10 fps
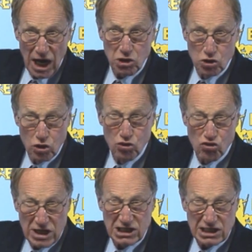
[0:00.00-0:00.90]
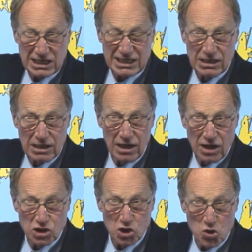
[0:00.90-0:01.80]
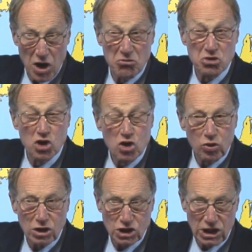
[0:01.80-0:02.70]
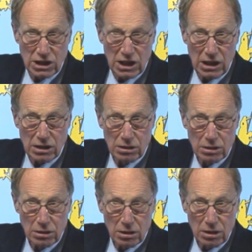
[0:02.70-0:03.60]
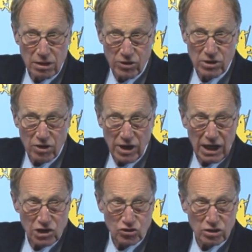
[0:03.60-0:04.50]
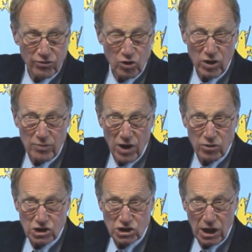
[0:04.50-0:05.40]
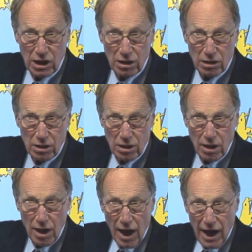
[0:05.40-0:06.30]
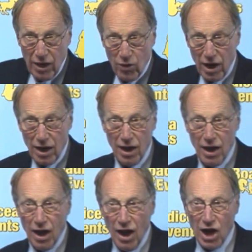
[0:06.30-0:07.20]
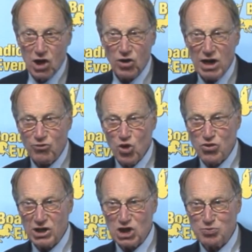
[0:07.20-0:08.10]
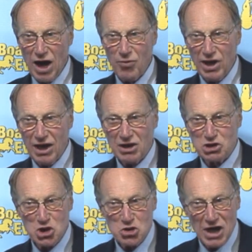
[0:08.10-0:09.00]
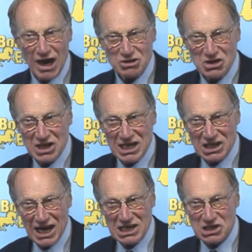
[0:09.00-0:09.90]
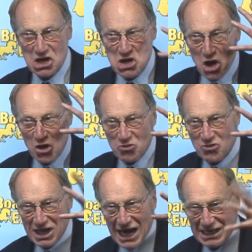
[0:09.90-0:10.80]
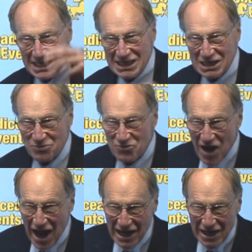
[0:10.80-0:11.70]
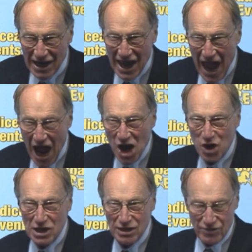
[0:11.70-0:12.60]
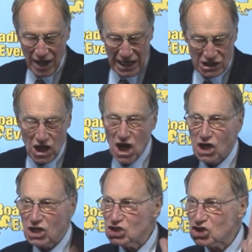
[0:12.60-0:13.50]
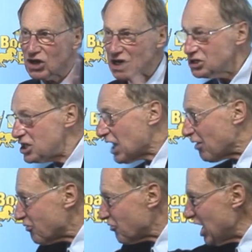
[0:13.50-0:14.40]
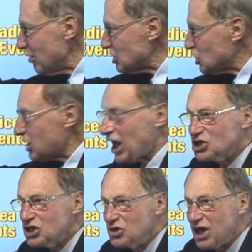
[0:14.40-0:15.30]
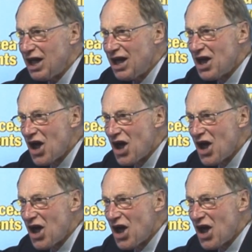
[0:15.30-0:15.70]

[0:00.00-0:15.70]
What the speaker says: had good reason to do what she did, if you know the history of Queen Boadicea. Anyway, a grateful British public, 2,000 years later, not forgetting this valiant heroine of theirs, constructed that famous statue, yeah,